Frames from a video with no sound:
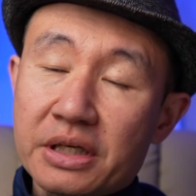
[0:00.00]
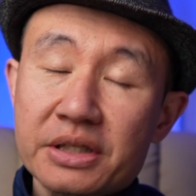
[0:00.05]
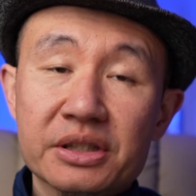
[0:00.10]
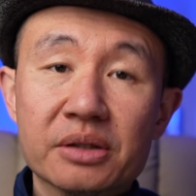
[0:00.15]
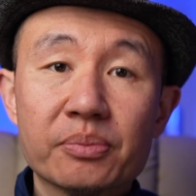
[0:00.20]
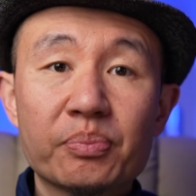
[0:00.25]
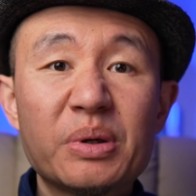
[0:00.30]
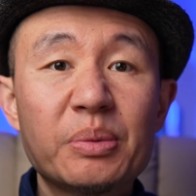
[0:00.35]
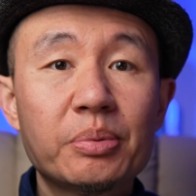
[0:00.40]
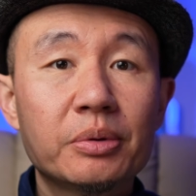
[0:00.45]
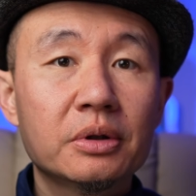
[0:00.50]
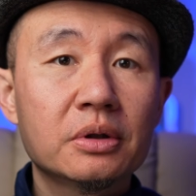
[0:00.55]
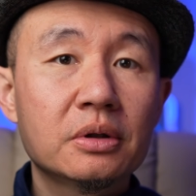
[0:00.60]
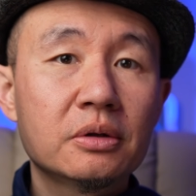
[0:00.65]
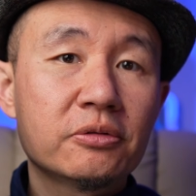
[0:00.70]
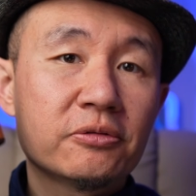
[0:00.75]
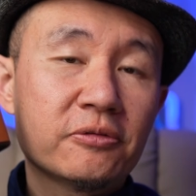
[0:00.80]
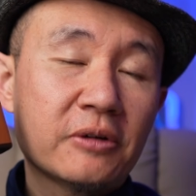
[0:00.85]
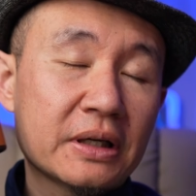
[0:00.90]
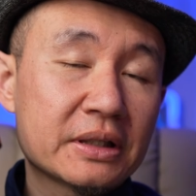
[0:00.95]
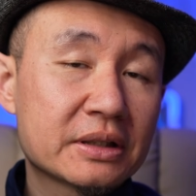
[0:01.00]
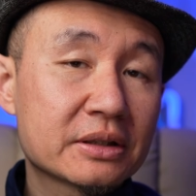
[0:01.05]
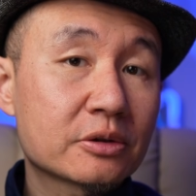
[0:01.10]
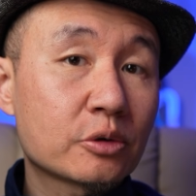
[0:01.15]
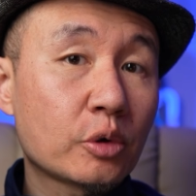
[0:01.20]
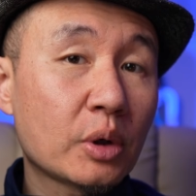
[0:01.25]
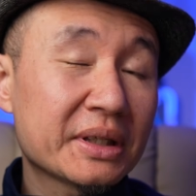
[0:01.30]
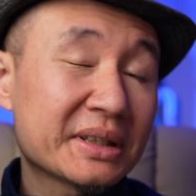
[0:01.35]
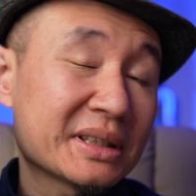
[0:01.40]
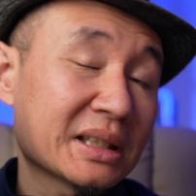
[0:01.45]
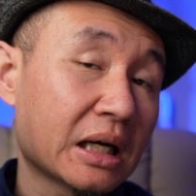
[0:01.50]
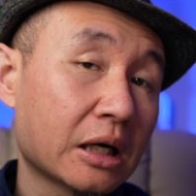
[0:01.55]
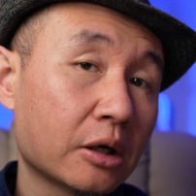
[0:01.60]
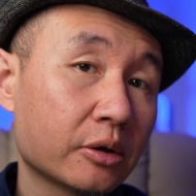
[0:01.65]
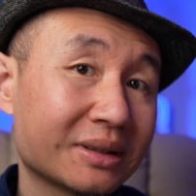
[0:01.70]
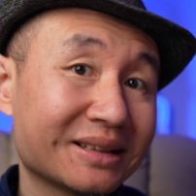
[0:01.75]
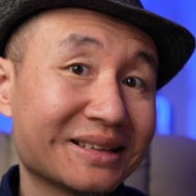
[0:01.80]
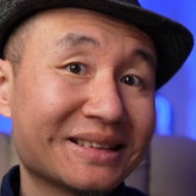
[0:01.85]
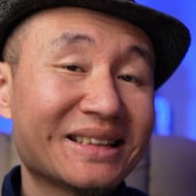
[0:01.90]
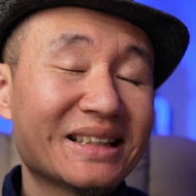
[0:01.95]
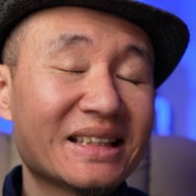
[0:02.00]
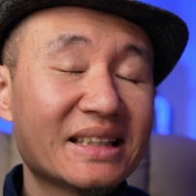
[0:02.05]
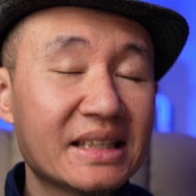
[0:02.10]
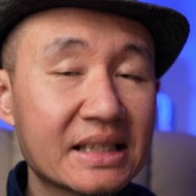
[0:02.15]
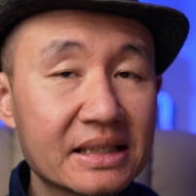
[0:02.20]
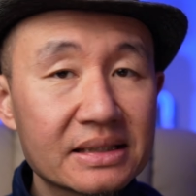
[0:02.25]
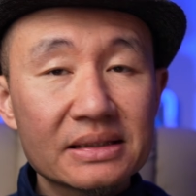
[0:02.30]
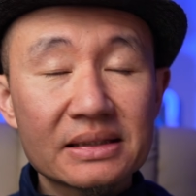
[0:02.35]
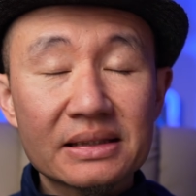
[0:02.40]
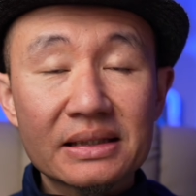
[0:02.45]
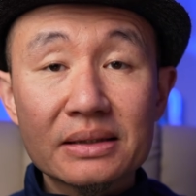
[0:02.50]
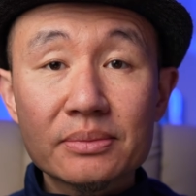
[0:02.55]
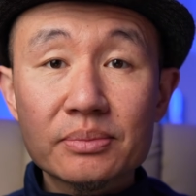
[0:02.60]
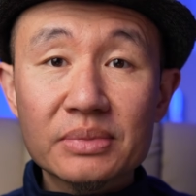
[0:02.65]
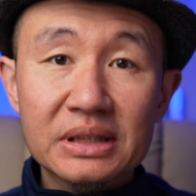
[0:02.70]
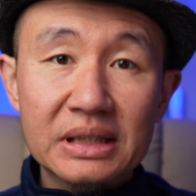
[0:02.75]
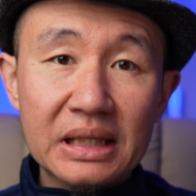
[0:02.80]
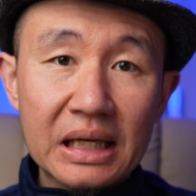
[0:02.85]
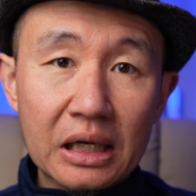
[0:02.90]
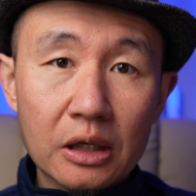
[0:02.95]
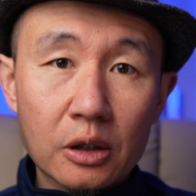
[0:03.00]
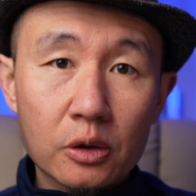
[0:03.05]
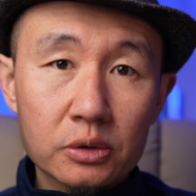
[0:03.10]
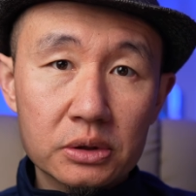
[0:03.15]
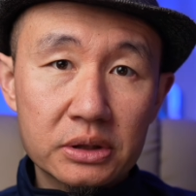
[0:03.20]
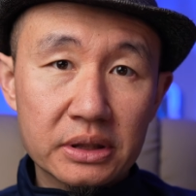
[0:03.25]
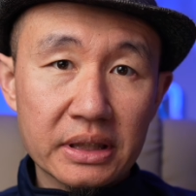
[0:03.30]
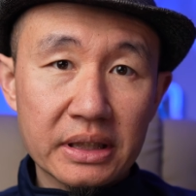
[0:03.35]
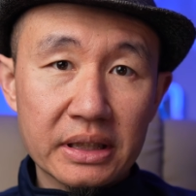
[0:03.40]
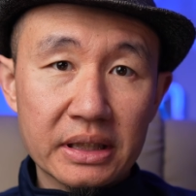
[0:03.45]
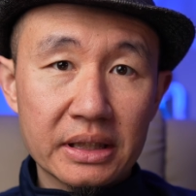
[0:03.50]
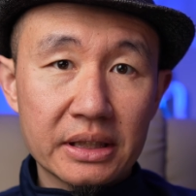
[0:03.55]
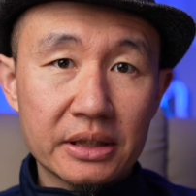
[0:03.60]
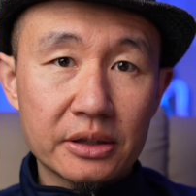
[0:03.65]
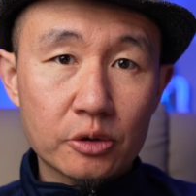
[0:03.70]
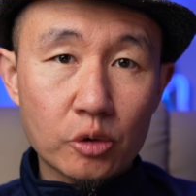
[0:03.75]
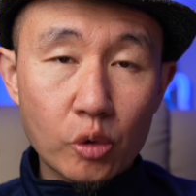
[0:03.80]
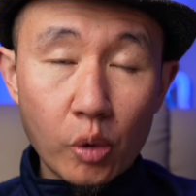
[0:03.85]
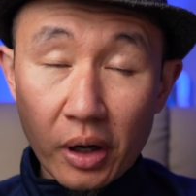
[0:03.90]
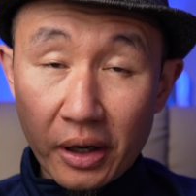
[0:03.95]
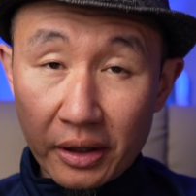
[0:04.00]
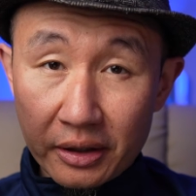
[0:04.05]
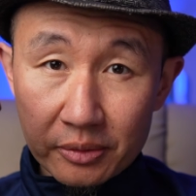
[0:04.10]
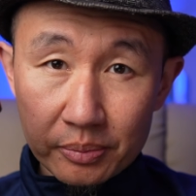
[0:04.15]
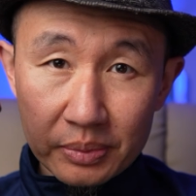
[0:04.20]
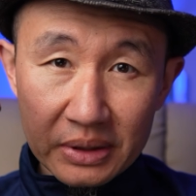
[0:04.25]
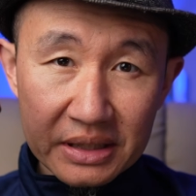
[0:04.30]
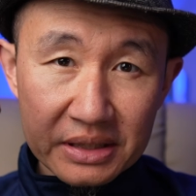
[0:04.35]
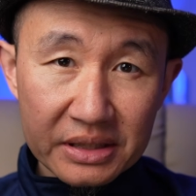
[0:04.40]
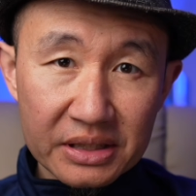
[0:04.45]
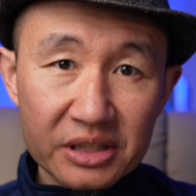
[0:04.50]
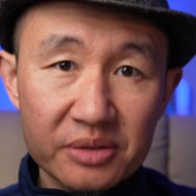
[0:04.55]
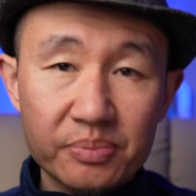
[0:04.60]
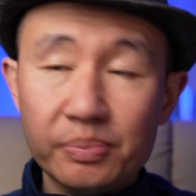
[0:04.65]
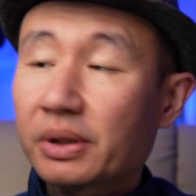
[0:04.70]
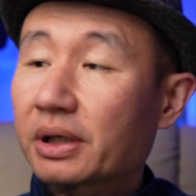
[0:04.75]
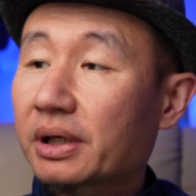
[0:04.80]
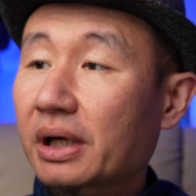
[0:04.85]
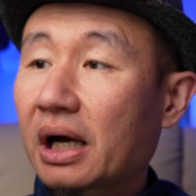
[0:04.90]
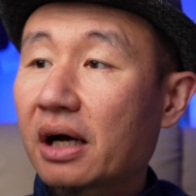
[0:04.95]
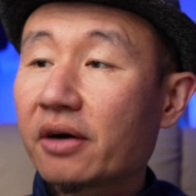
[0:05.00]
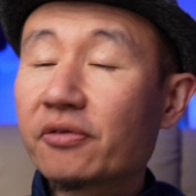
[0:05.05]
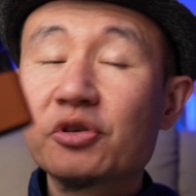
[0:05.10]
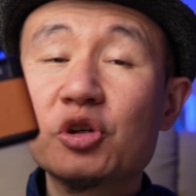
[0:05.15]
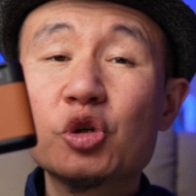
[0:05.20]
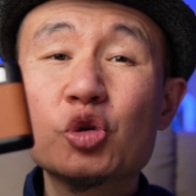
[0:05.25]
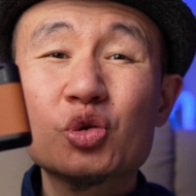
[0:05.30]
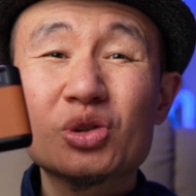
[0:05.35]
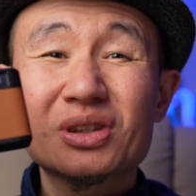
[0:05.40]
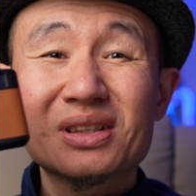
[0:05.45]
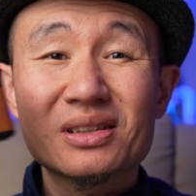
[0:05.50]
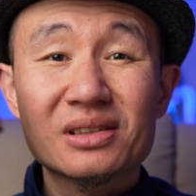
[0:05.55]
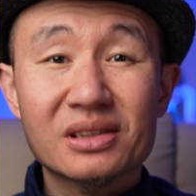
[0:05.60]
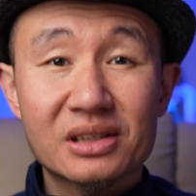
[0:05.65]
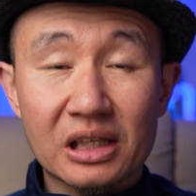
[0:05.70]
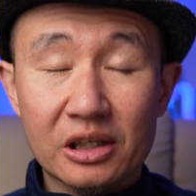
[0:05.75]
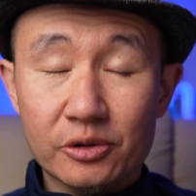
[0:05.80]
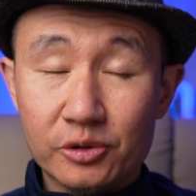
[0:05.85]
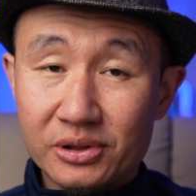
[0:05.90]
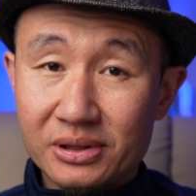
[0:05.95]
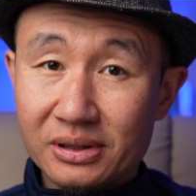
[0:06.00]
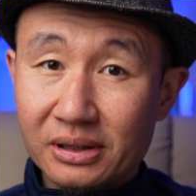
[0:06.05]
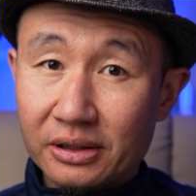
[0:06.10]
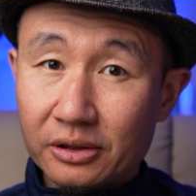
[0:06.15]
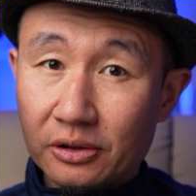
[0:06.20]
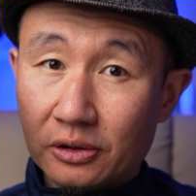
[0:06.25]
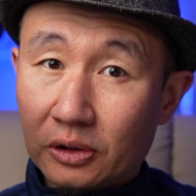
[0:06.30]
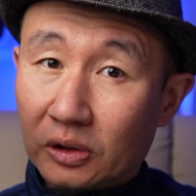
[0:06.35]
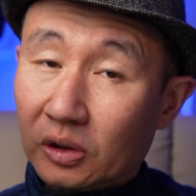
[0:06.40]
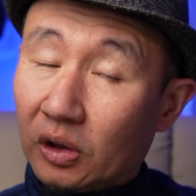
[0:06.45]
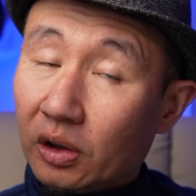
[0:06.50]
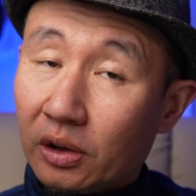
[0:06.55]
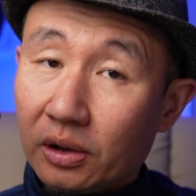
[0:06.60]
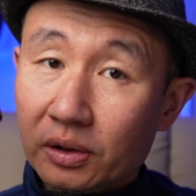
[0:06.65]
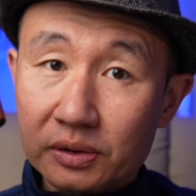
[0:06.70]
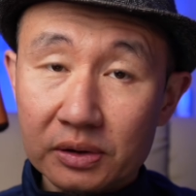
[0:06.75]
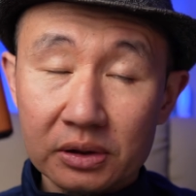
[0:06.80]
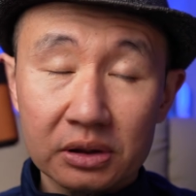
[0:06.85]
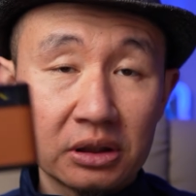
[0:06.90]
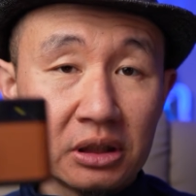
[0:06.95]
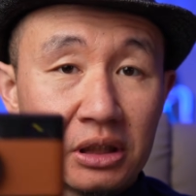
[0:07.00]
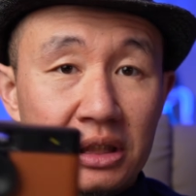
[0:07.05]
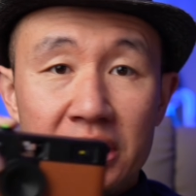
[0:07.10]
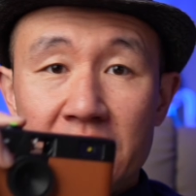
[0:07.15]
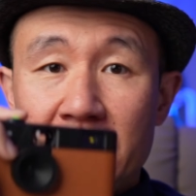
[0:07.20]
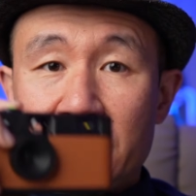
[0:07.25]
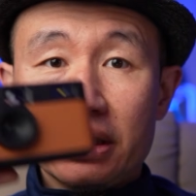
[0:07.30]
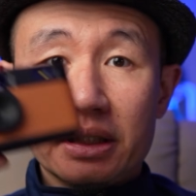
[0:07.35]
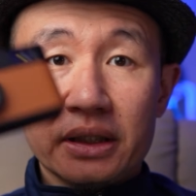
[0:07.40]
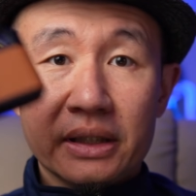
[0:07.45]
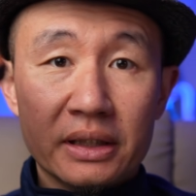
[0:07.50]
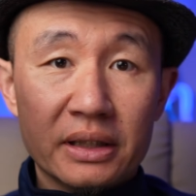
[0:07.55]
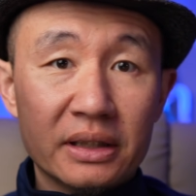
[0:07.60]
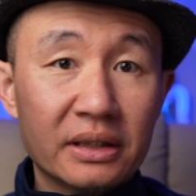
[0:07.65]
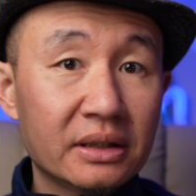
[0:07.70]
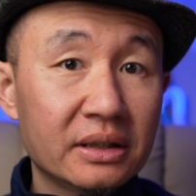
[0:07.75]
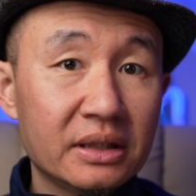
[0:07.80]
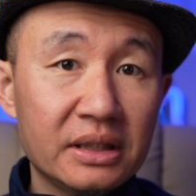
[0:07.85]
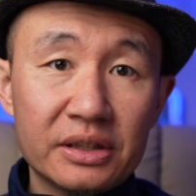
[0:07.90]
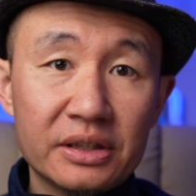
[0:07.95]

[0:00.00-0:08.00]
Some people find it quite loud, and yes, it can be loud in quieter places, but I've used this outside a lot in